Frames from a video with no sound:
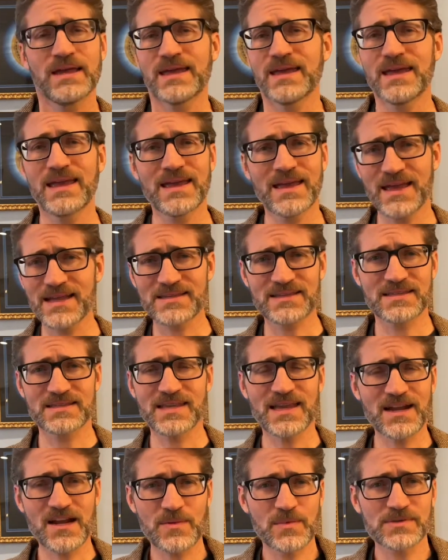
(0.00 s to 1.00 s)
It's a
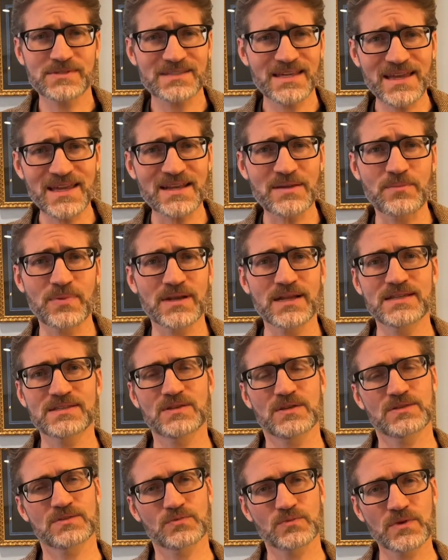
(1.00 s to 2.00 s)
terrible scene, but
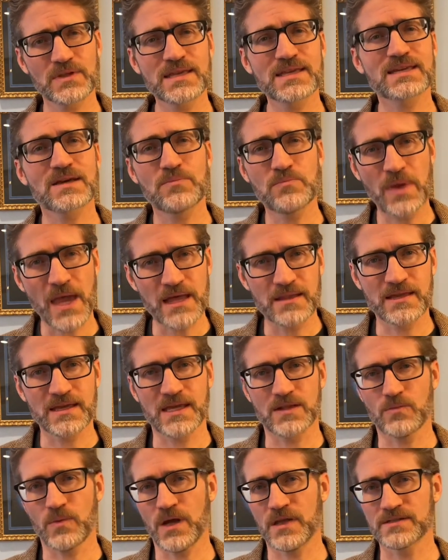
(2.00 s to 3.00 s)
it's really compelling
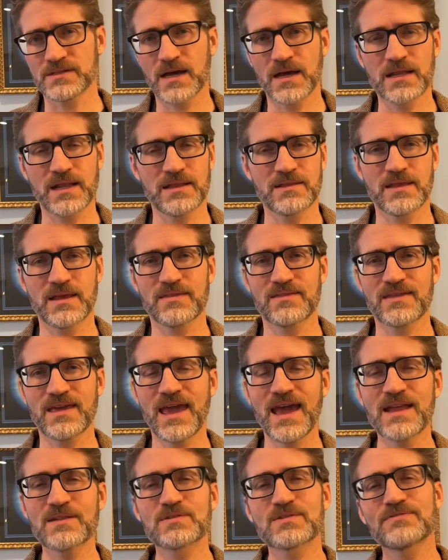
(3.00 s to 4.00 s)
and well done. And they
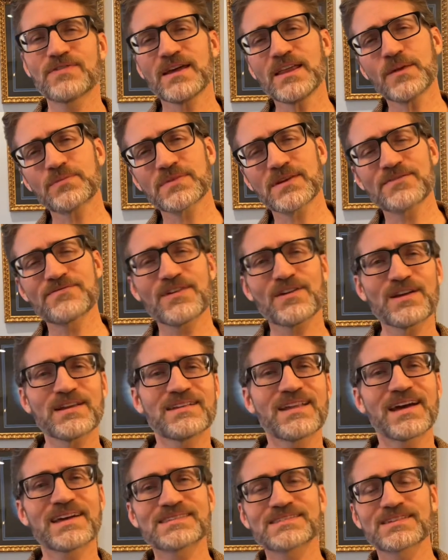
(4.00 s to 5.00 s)
had developed a very
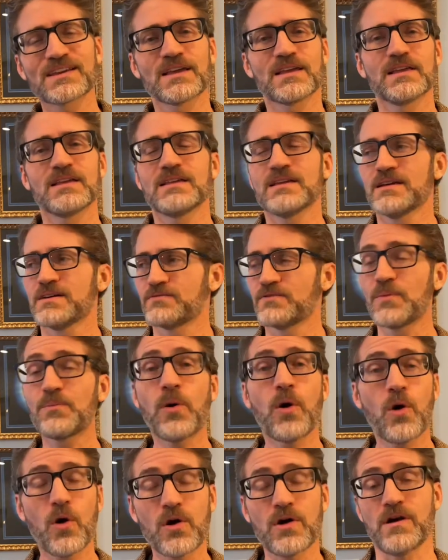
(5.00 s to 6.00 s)
nice
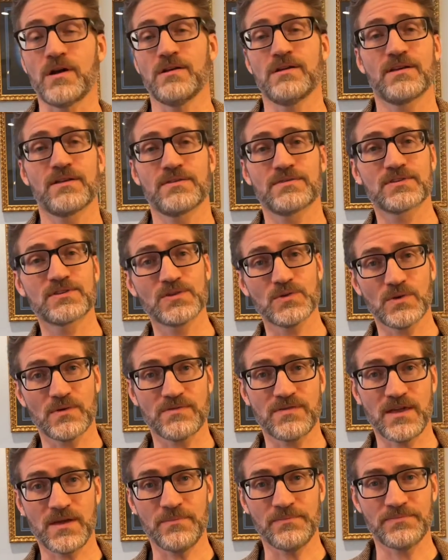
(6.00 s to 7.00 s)
rapport, the two of
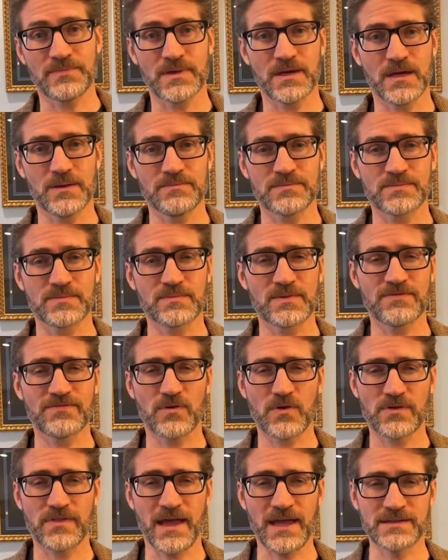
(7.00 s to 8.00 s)
them,
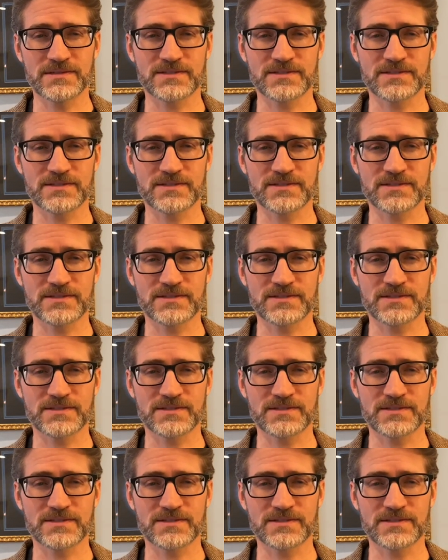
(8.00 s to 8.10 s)
before that.